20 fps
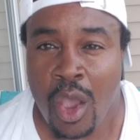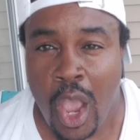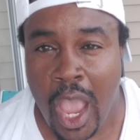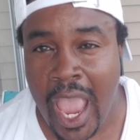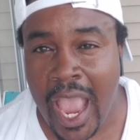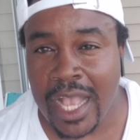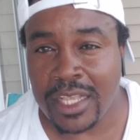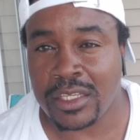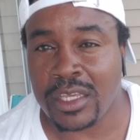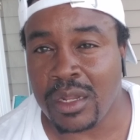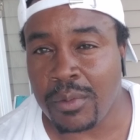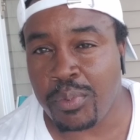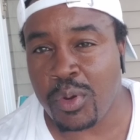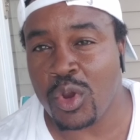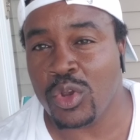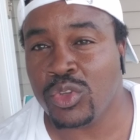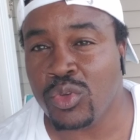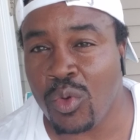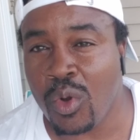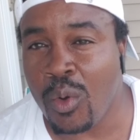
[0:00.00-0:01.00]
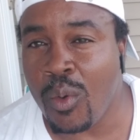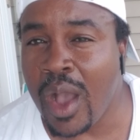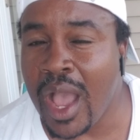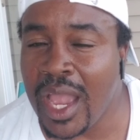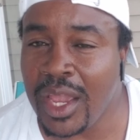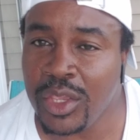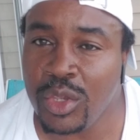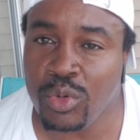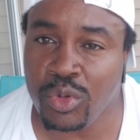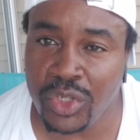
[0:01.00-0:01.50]
asking a person, well, why
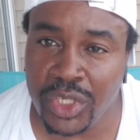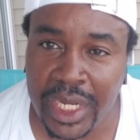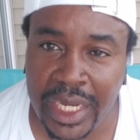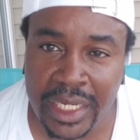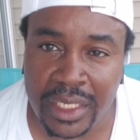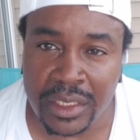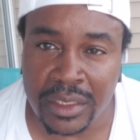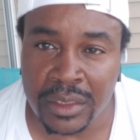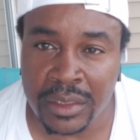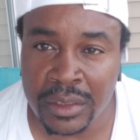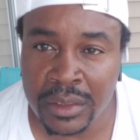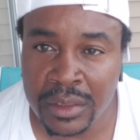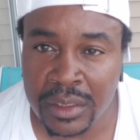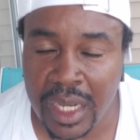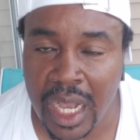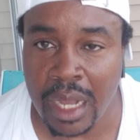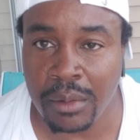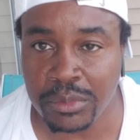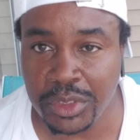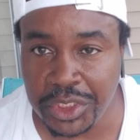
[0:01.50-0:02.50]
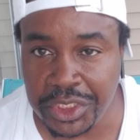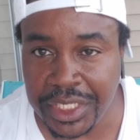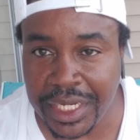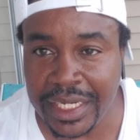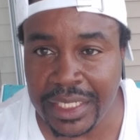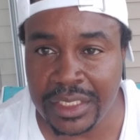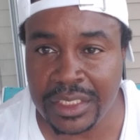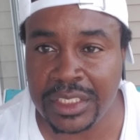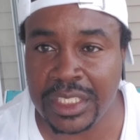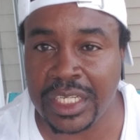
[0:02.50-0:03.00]
are you cheating? I'm
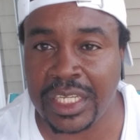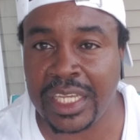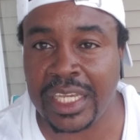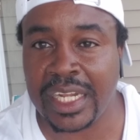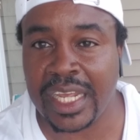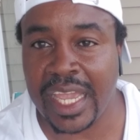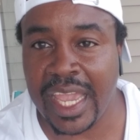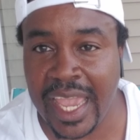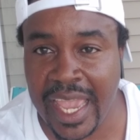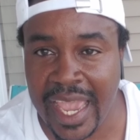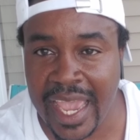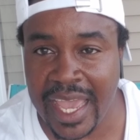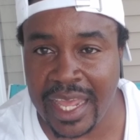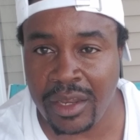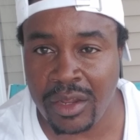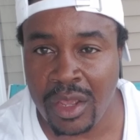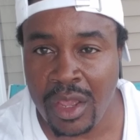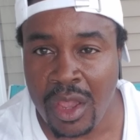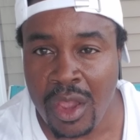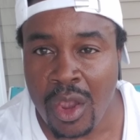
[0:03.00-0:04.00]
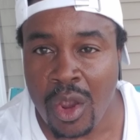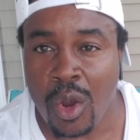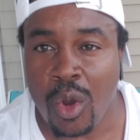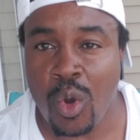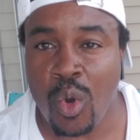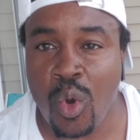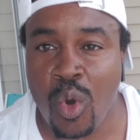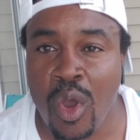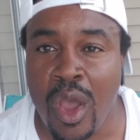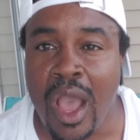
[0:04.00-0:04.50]
cheating to get ahead,
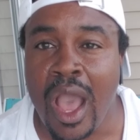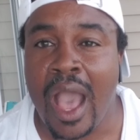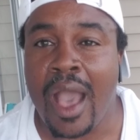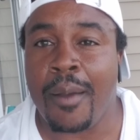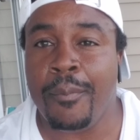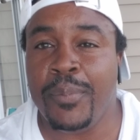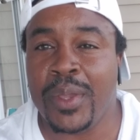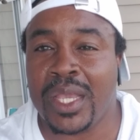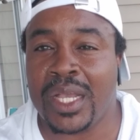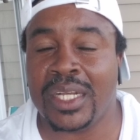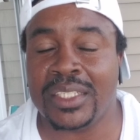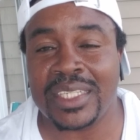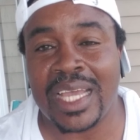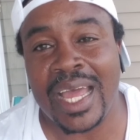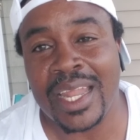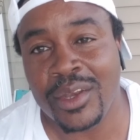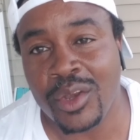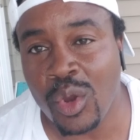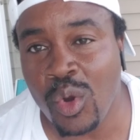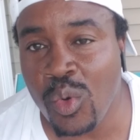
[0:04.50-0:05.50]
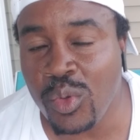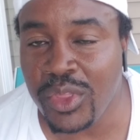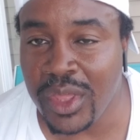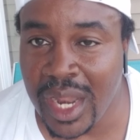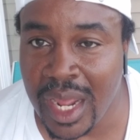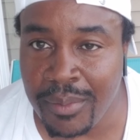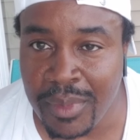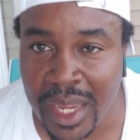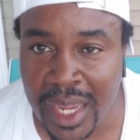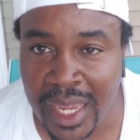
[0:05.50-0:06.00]
or because I know that
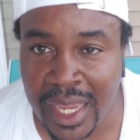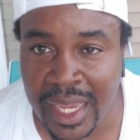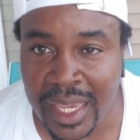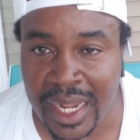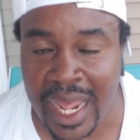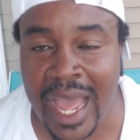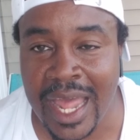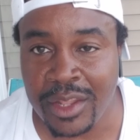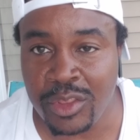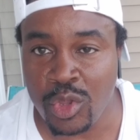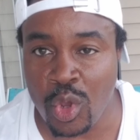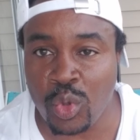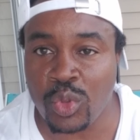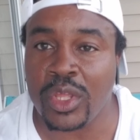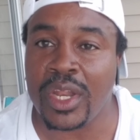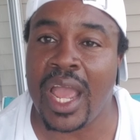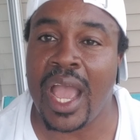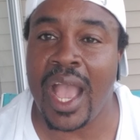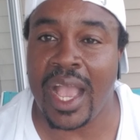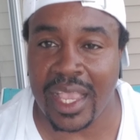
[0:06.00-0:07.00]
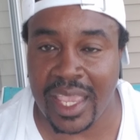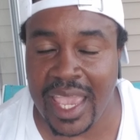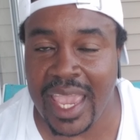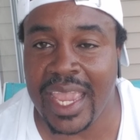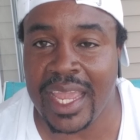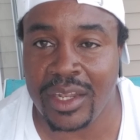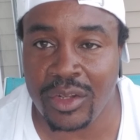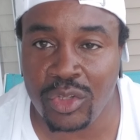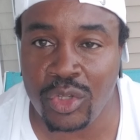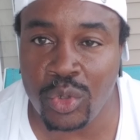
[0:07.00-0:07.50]
I'm ahead. I know that I
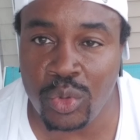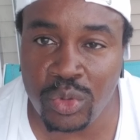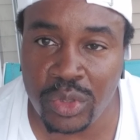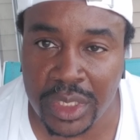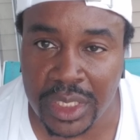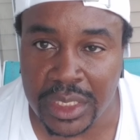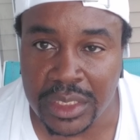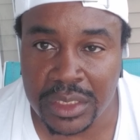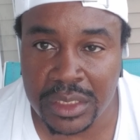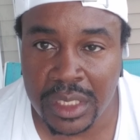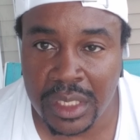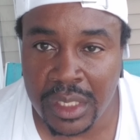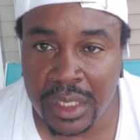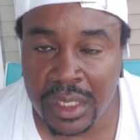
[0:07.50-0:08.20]
can do this.